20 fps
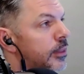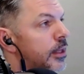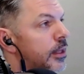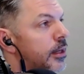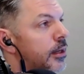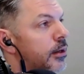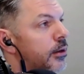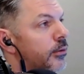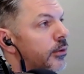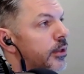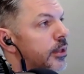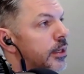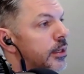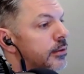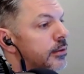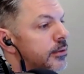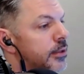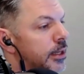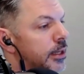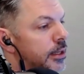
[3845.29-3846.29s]
Then and only
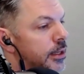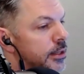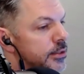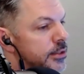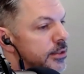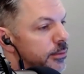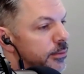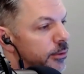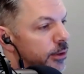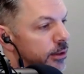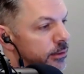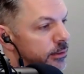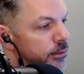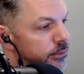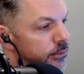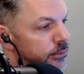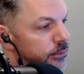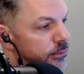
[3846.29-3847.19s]
then, take a nice deep breath.